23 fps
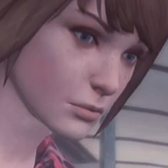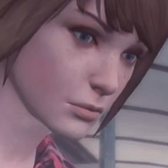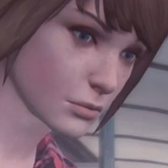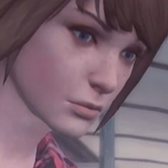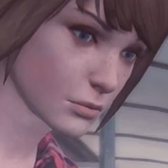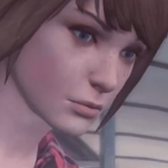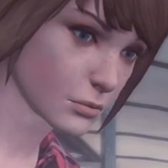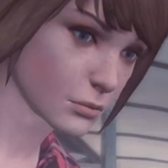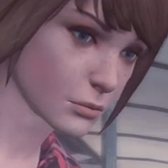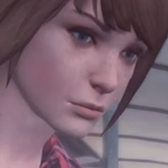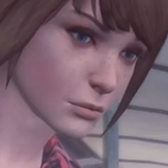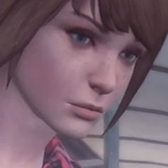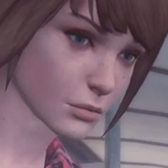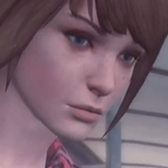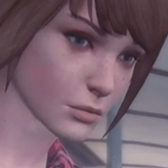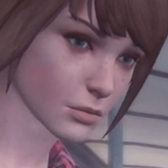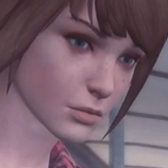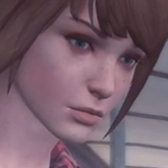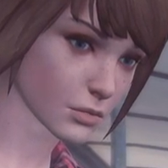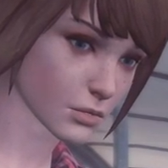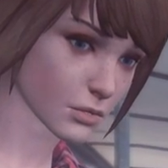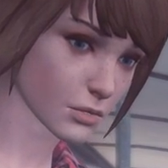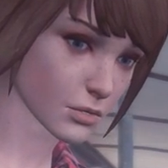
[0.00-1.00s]

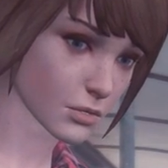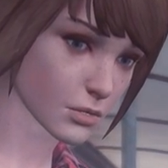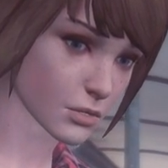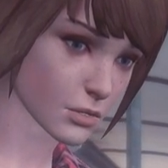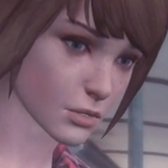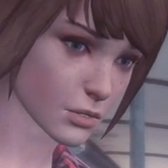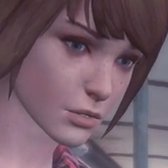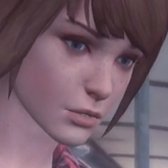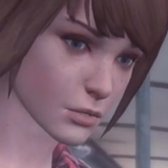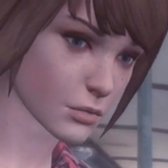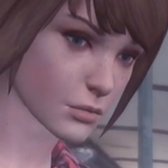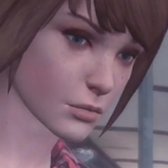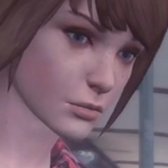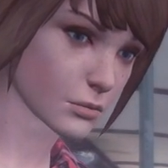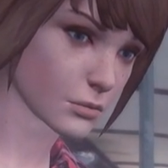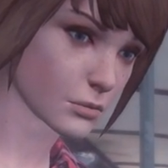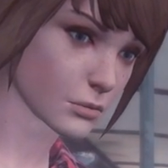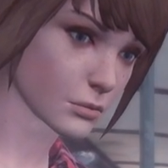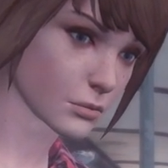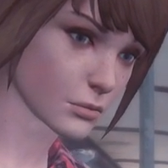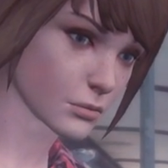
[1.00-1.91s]
(no one is talking)